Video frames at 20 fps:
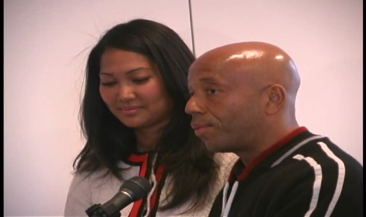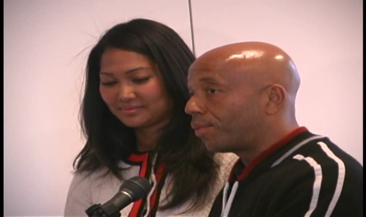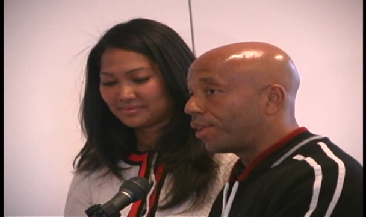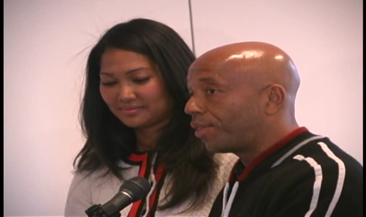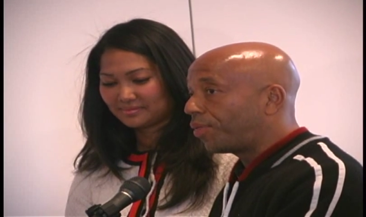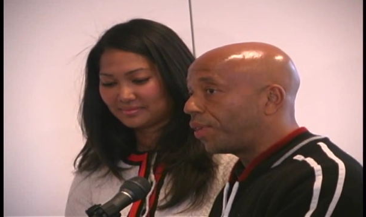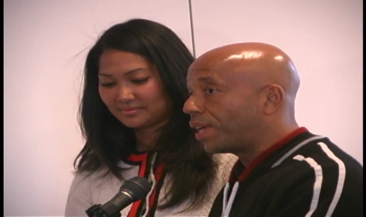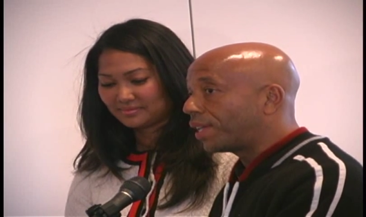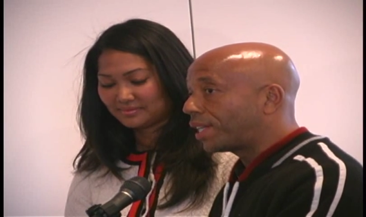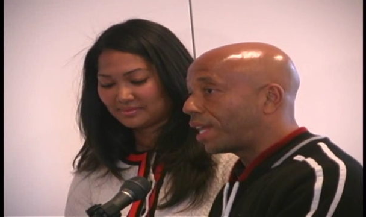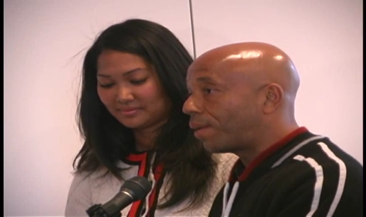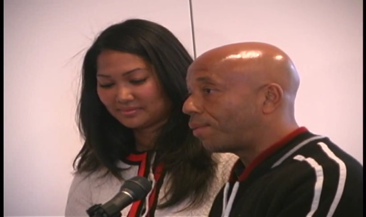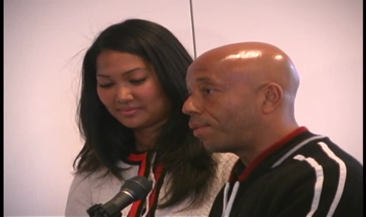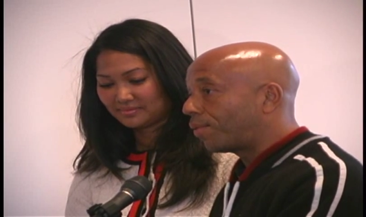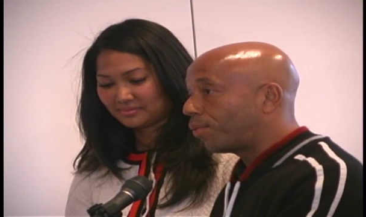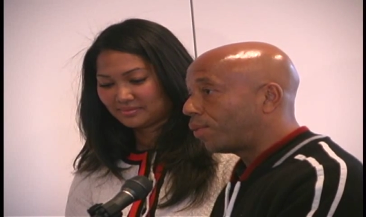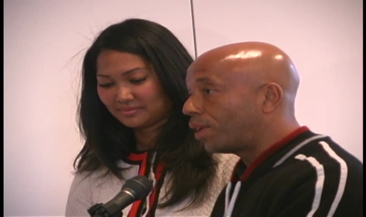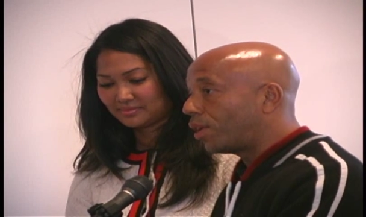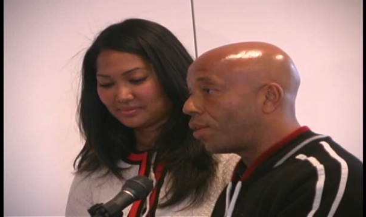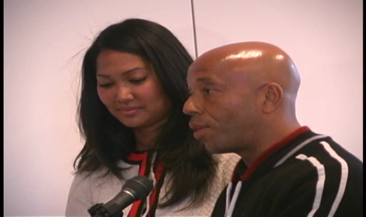Speaker 1: we think that
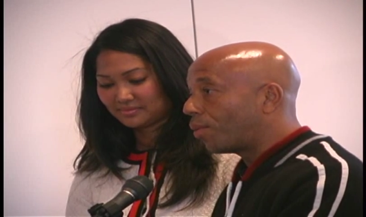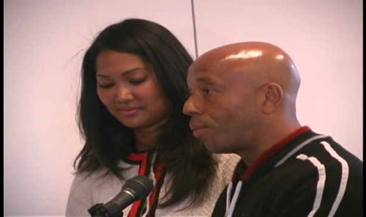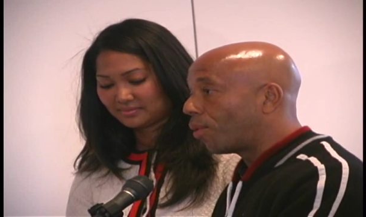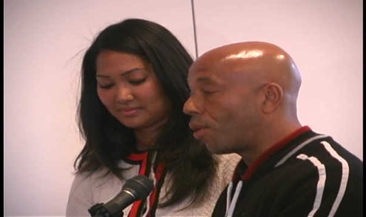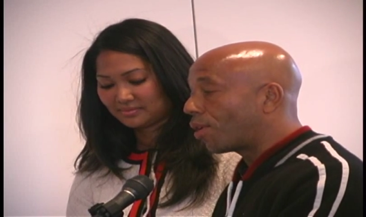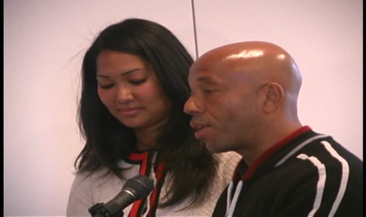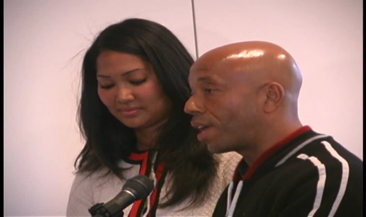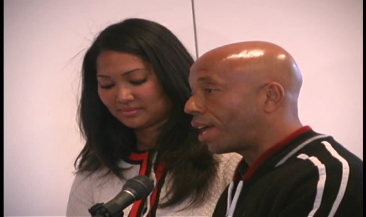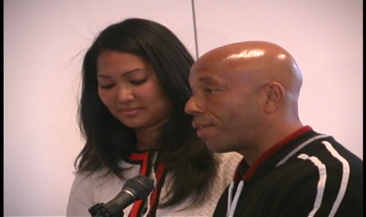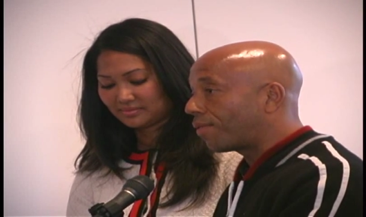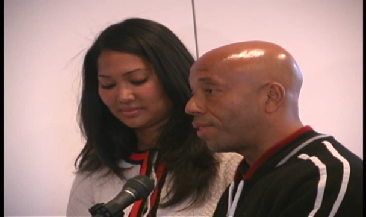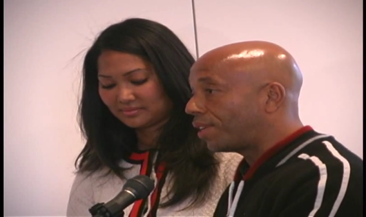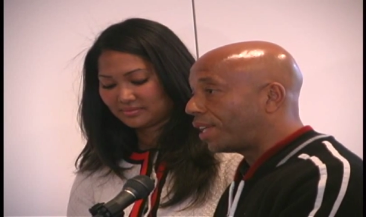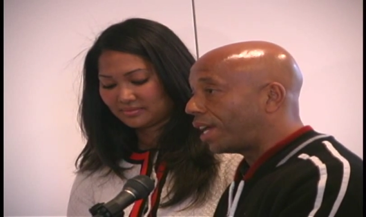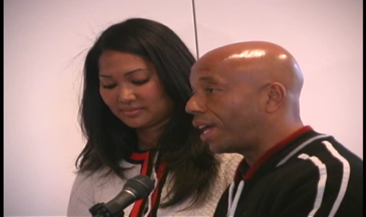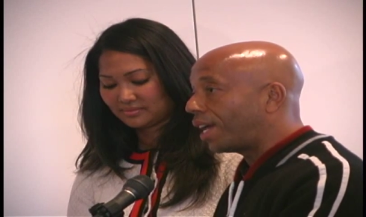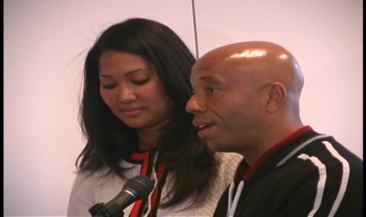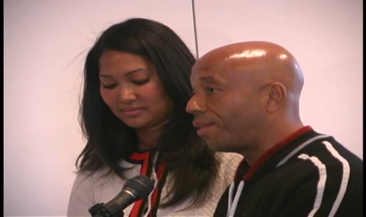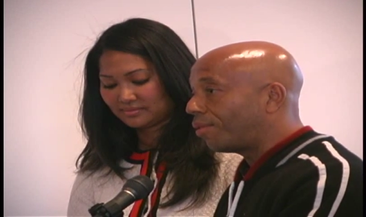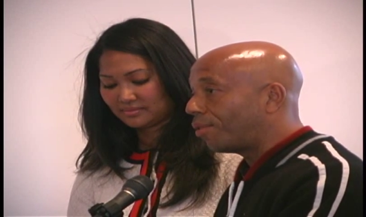if we go to work every
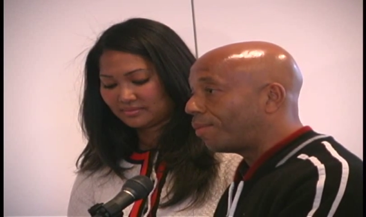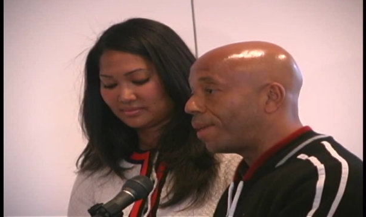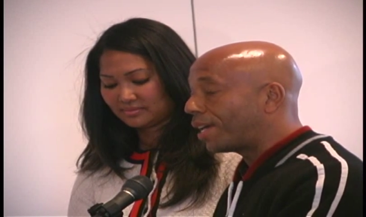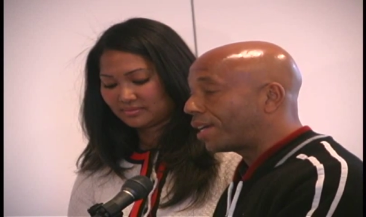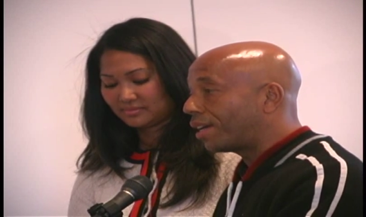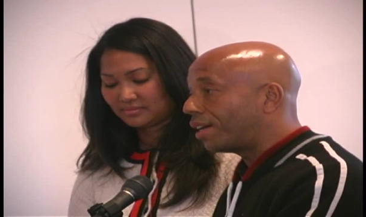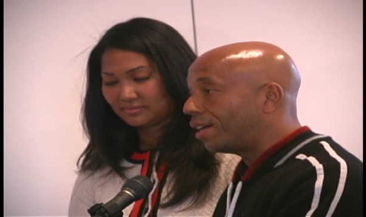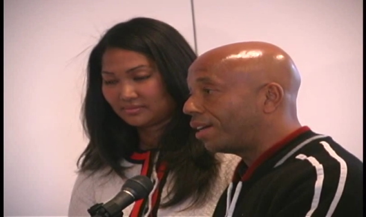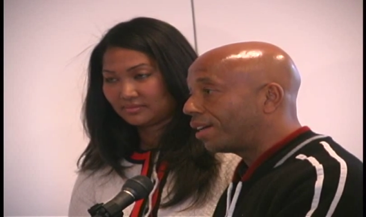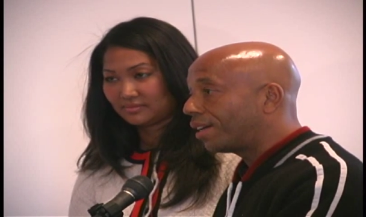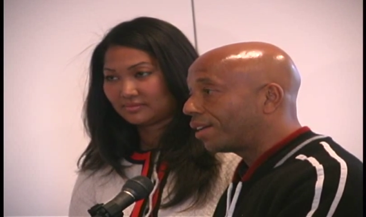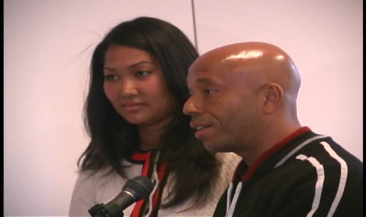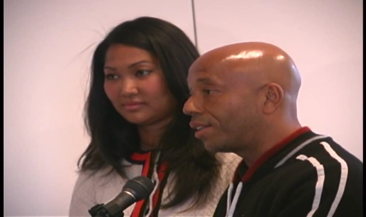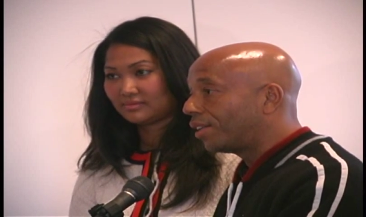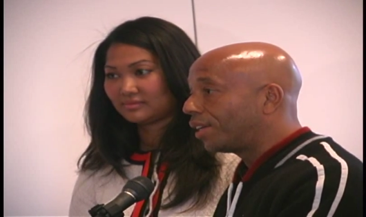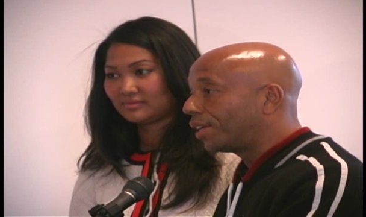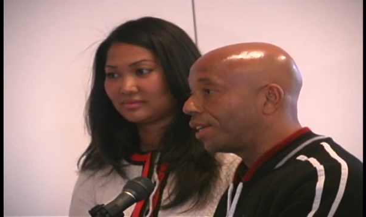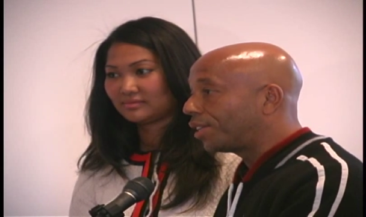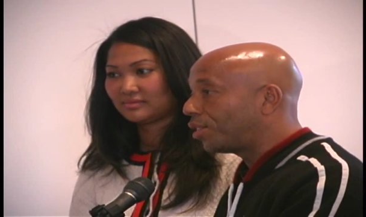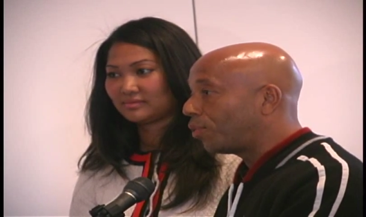day, we'll make a... You
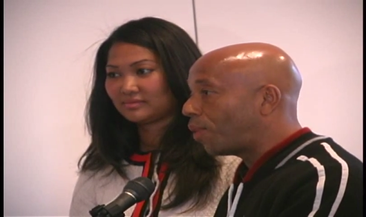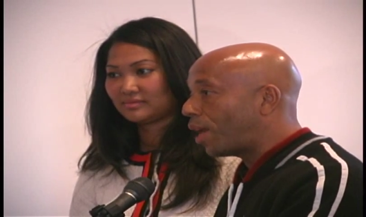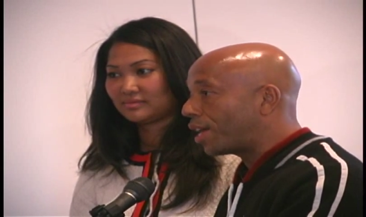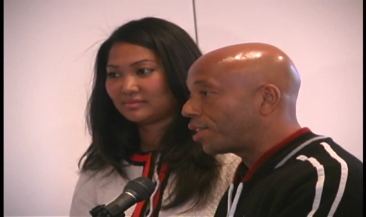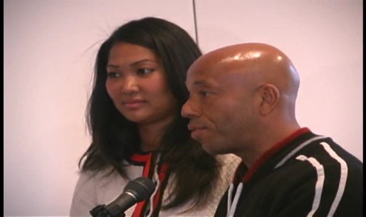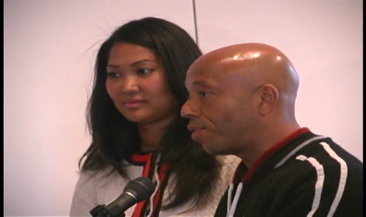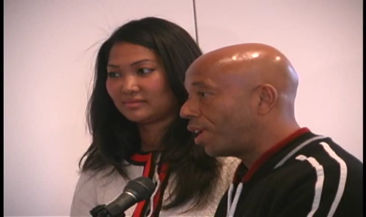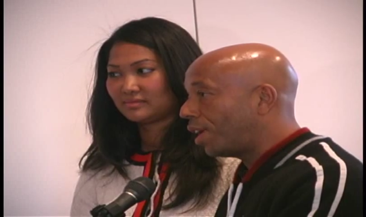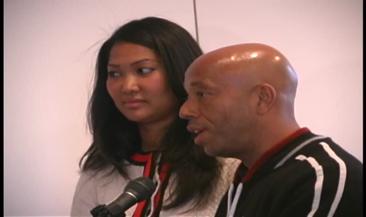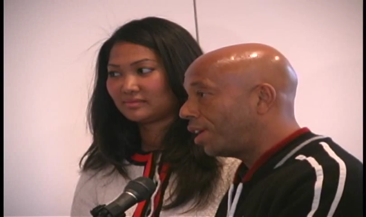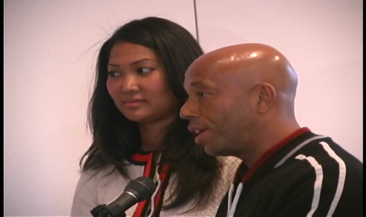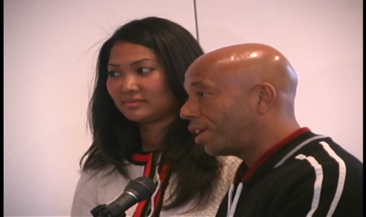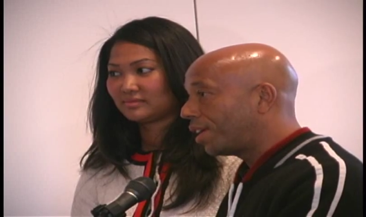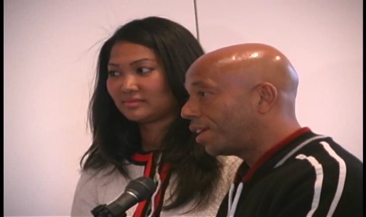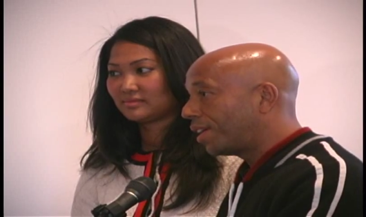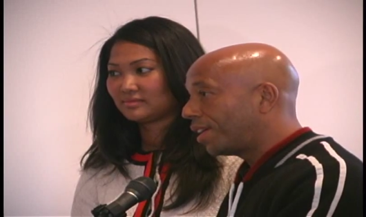look at your watch, right?